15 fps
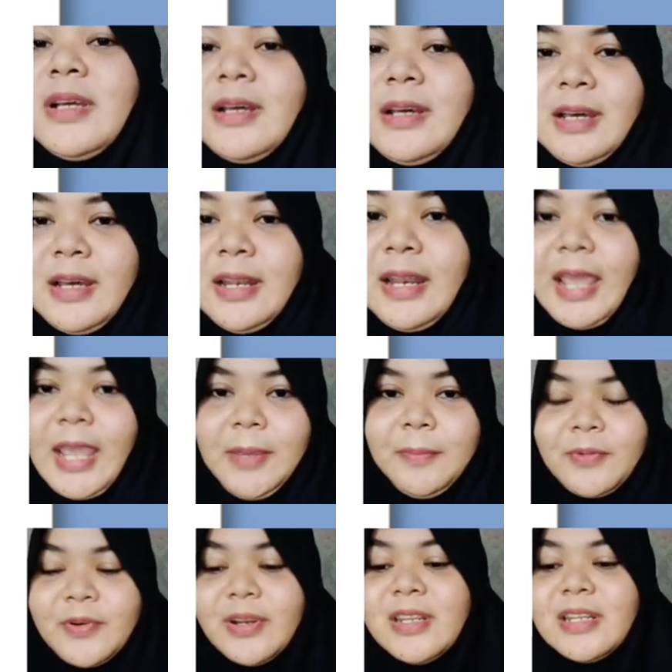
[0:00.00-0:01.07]
an
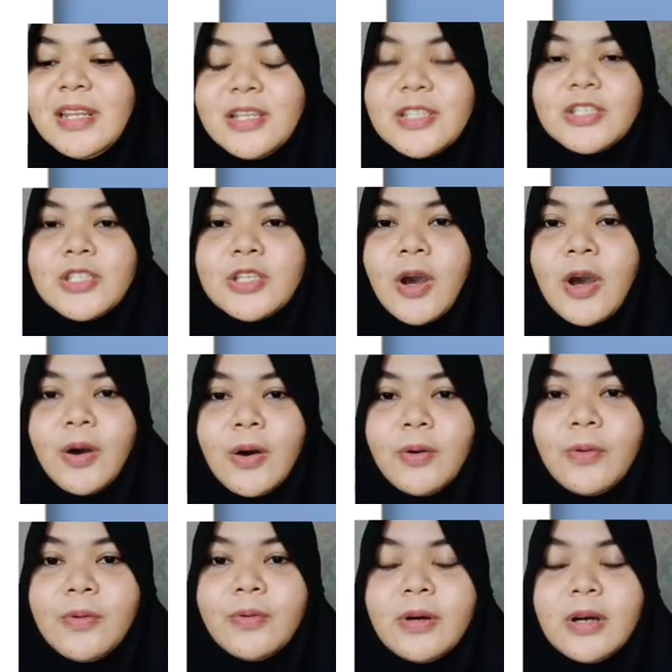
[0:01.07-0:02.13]
apron,
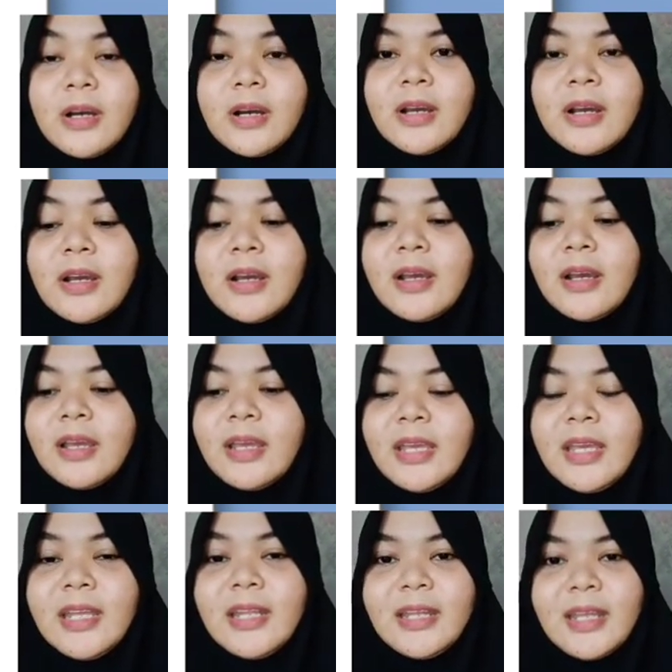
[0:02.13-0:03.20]
so
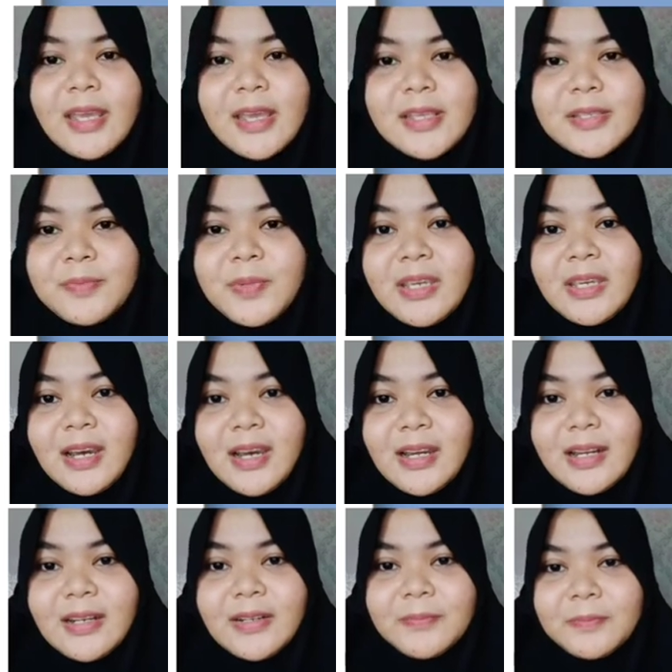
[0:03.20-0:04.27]
it is
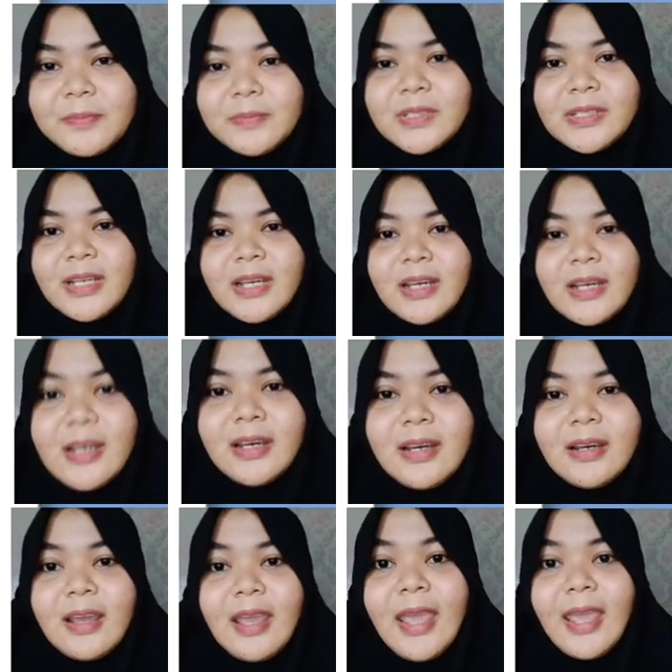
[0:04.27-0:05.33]
becomes
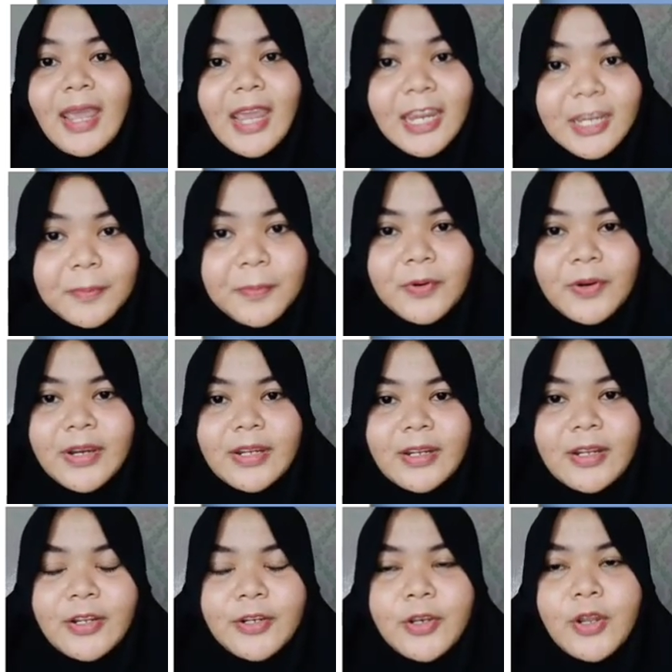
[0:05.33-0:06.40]
apron,
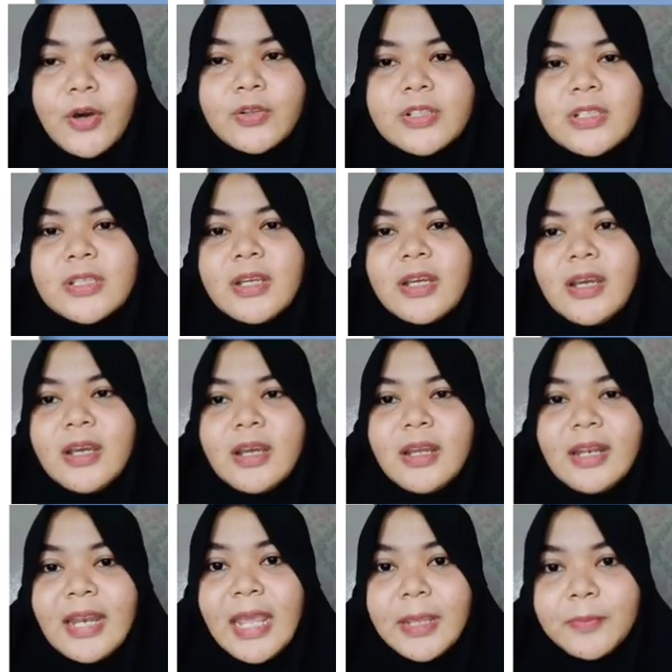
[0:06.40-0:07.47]
not
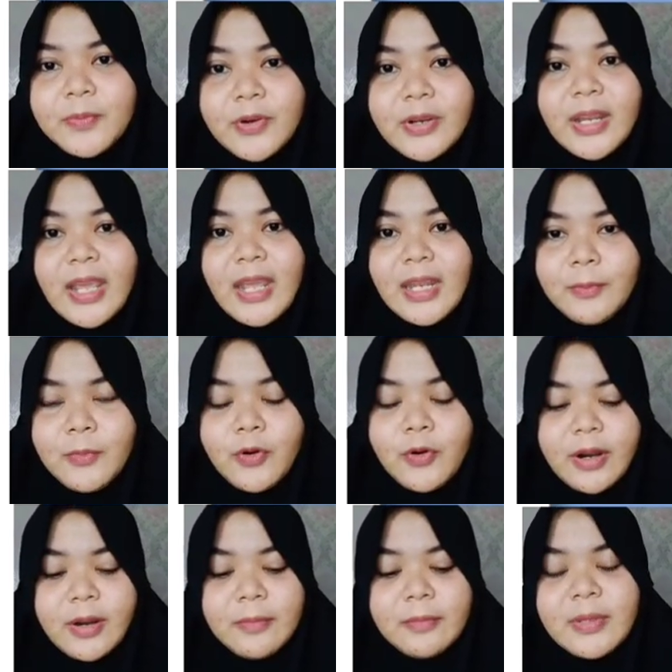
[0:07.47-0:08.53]
napron anymore,
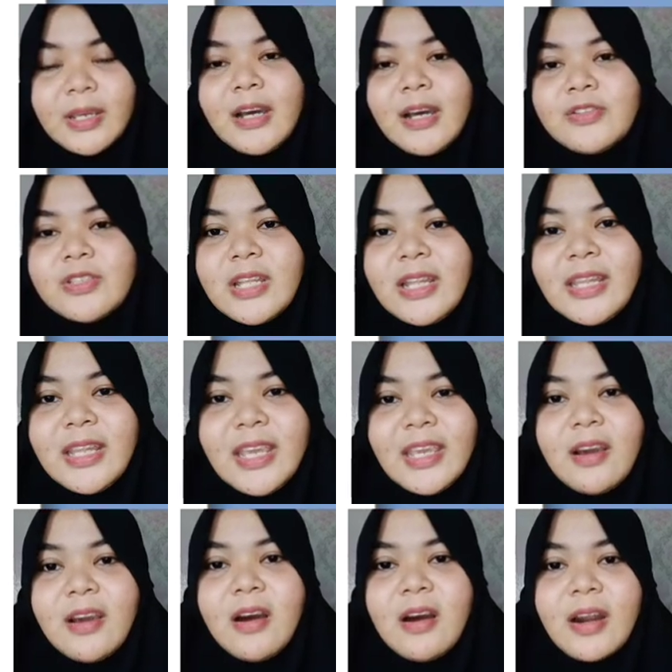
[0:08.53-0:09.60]
because they
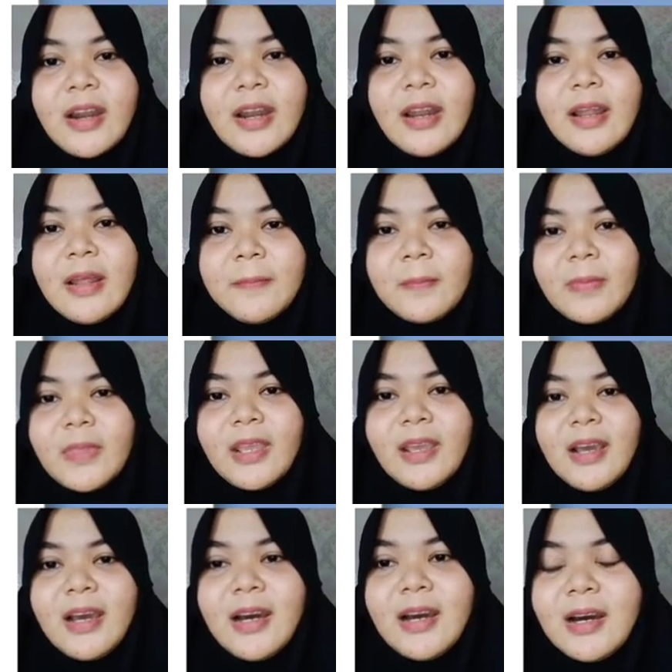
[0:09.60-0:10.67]
are
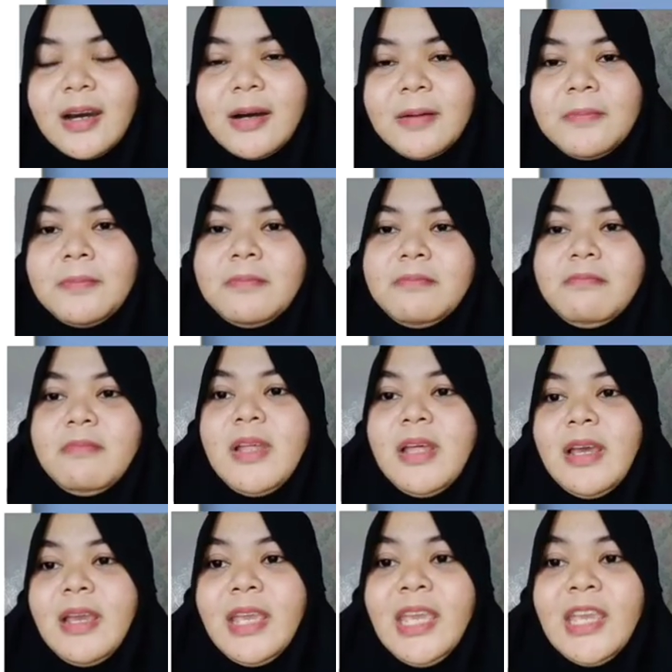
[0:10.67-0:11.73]
um,
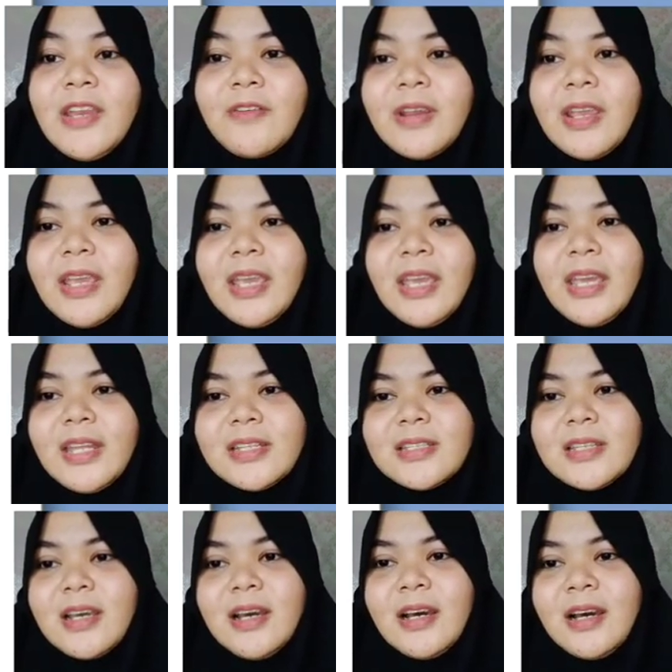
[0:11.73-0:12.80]
hearing it
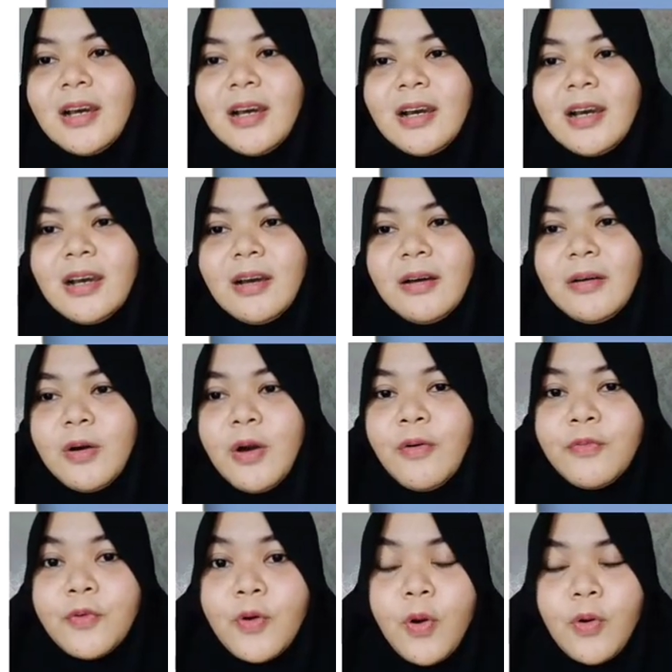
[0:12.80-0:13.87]

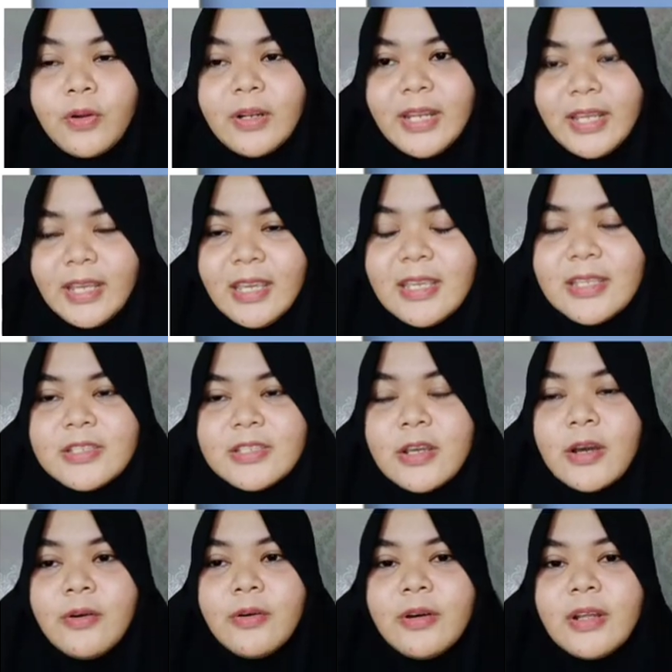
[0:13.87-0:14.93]
wrongly.
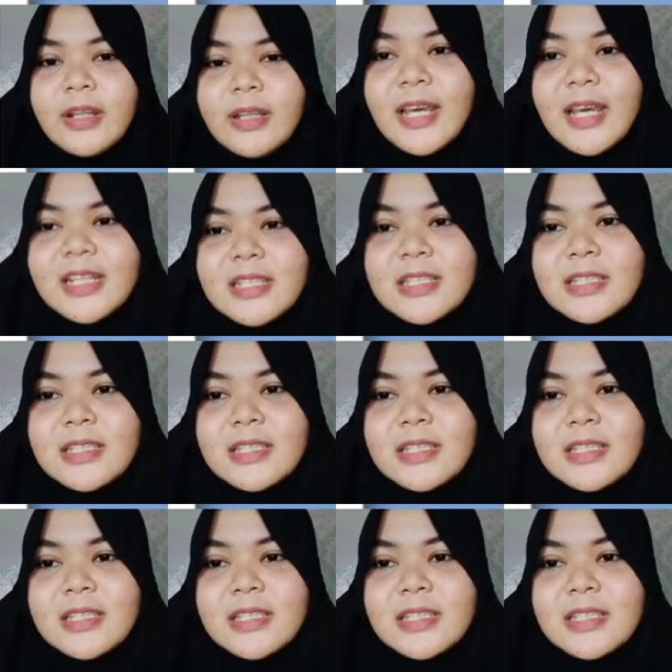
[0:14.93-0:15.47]
So that's